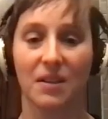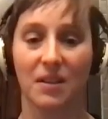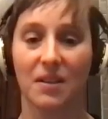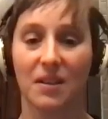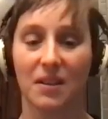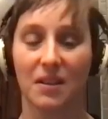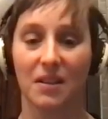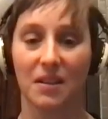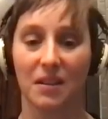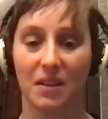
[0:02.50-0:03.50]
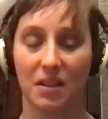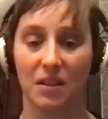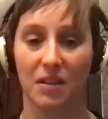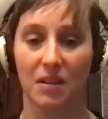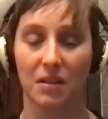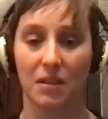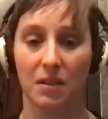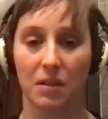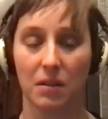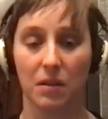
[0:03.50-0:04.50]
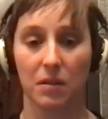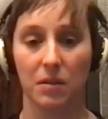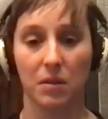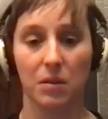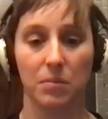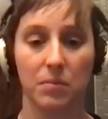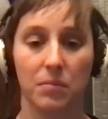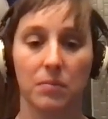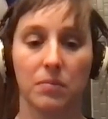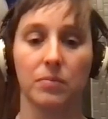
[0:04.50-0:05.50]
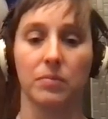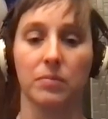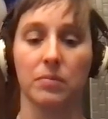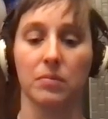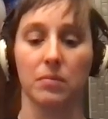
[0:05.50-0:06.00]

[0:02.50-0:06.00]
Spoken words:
The person shown says nothing.